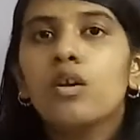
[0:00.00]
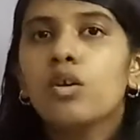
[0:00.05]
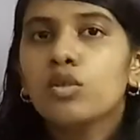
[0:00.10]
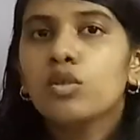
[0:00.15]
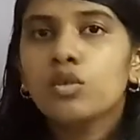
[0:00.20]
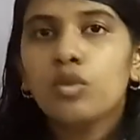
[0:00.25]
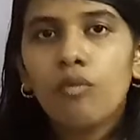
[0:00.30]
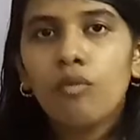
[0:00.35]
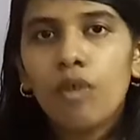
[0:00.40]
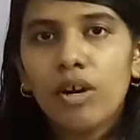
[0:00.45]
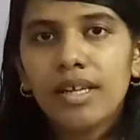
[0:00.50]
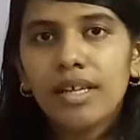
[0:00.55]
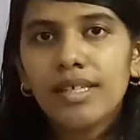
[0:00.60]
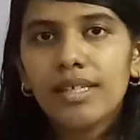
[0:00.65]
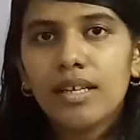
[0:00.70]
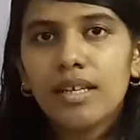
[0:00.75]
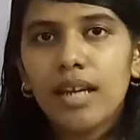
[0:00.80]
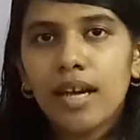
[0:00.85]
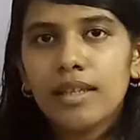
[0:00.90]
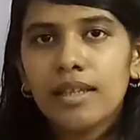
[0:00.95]
So, what is
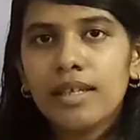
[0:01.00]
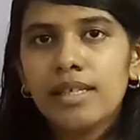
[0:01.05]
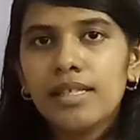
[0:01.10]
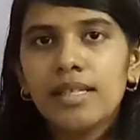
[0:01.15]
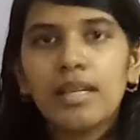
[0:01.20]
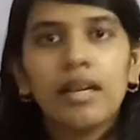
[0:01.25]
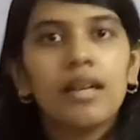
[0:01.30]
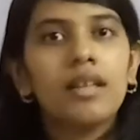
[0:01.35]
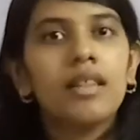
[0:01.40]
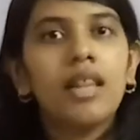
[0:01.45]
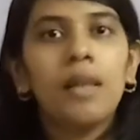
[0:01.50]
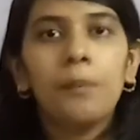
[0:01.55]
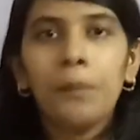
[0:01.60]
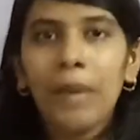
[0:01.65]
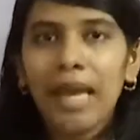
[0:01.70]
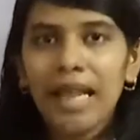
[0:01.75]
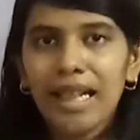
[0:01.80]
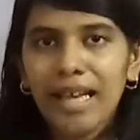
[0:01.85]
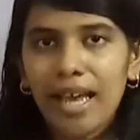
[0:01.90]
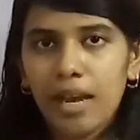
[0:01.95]
done is the
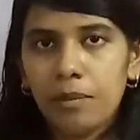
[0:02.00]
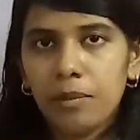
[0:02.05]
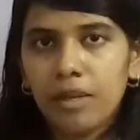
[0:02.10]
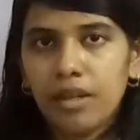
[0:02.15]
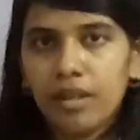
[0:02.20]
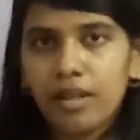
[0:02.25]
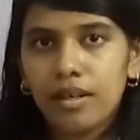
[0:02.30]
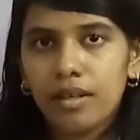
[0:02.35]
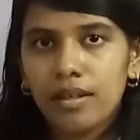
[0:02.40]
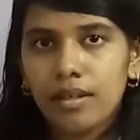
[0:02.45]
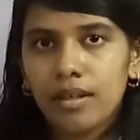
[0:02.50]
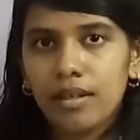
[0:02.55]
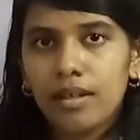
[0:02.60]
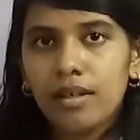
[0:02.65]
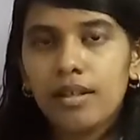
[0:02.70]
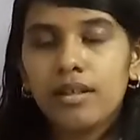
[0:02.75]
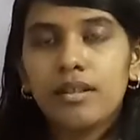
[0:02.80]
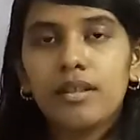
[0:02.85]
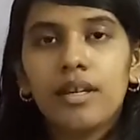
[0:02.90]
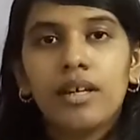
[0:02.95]
male gamete,
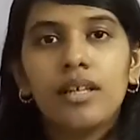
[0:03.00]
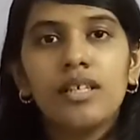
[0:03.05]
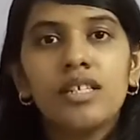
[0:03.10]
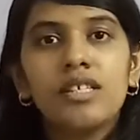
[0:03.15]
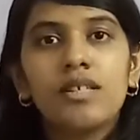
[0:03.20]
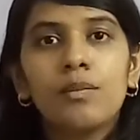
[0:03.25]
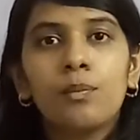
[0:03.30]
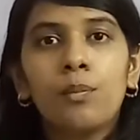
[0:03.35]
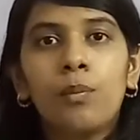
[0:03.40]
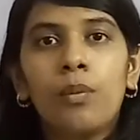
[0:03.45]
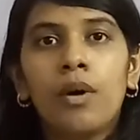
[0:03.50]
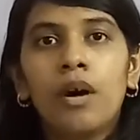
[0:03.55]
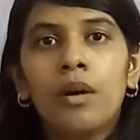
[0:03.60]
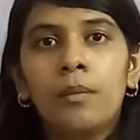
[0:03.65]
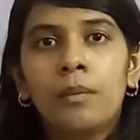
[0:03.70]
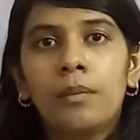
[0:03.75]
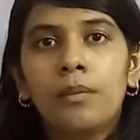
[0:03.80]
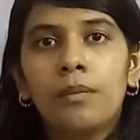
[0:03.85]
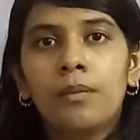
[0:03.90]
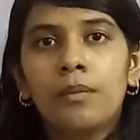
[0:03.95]
that is
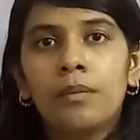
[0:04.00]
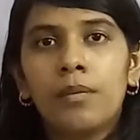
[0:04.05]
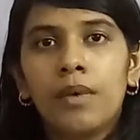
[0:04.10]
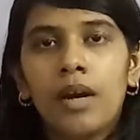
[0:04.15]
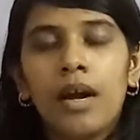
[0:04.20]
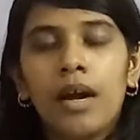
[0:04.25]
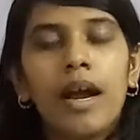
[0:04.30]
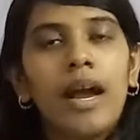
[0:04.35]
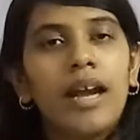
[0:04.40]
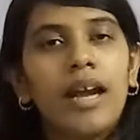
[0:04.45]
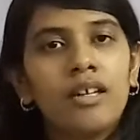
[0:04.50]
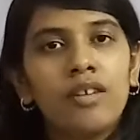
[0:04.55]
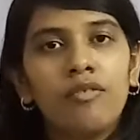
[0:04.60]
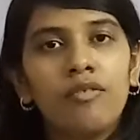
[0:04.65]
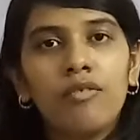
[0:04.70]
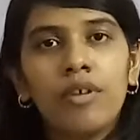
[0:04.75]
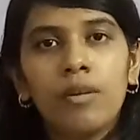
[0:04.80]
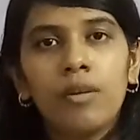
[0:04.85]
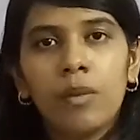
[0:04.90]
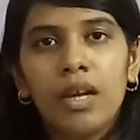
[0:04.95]
sperm, and the
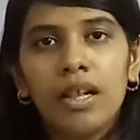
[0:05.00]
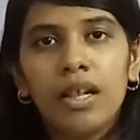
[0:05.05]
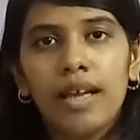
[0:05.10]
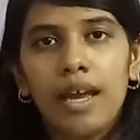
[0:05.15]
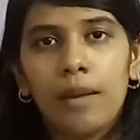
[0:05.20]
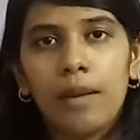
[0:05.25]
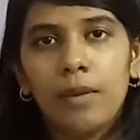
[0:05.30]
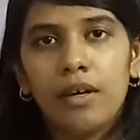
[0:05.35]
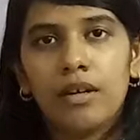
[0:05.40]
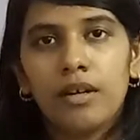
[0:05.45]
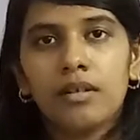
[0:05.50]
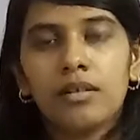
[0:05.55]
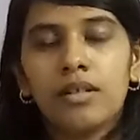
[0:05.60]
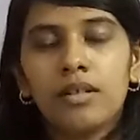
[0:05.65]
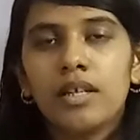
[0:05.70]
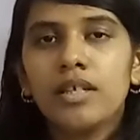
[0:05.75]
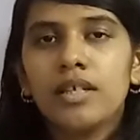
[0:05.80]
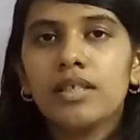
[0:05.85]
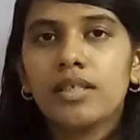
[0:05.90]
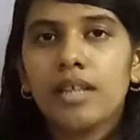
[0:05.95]
female gamete,
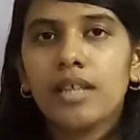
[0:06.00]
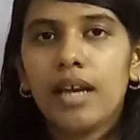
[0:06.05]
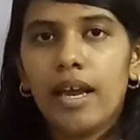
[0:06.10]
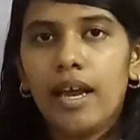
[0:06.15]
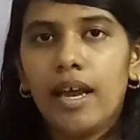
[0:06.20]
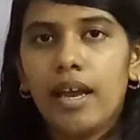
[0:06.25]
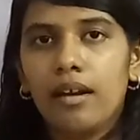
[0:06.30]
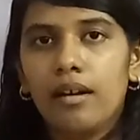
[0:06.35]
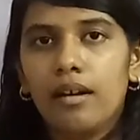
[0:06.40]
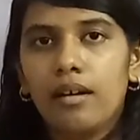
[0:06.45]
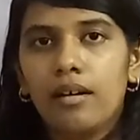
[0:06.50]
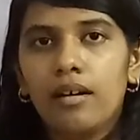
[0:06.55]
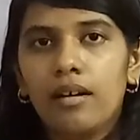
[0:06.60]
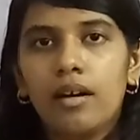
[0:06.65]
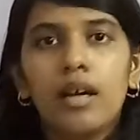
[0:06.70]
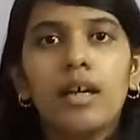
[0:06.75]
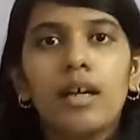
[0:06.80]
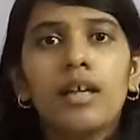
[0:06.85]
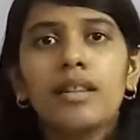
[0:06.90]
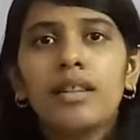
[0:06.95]
that is egg,
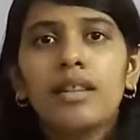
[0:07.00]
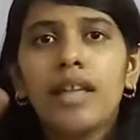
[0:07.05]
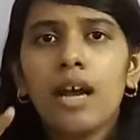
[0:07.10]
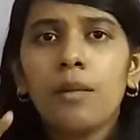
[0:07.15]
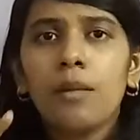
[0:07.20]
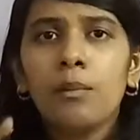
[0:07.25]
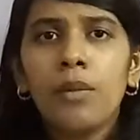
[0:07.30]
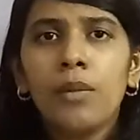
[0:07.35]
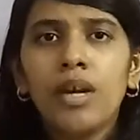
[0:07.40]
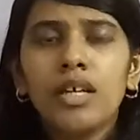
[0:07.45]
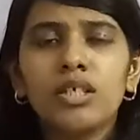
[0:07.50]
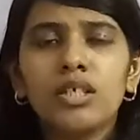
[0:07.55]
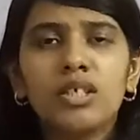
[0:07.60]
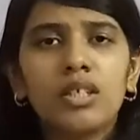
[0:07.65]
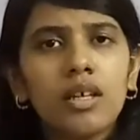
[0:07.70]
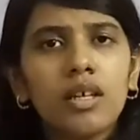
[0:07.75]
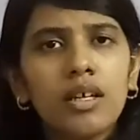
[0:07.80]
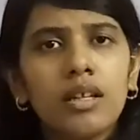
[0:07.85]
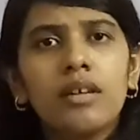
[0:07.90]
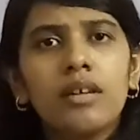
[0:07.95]
they are
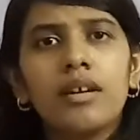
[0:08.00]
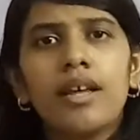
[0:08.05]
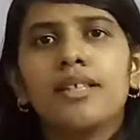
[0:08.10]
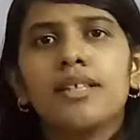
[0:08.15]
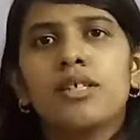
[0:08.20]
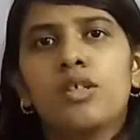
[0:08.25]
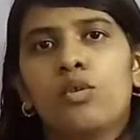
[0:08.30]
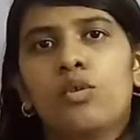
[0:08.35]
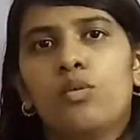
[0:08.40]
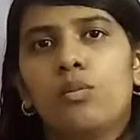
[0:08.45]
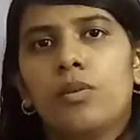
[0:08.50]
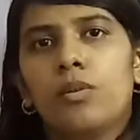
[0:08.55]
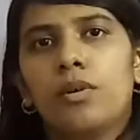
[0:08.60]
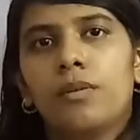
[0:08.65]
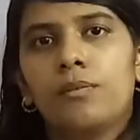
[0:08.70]
mixed in a test tube.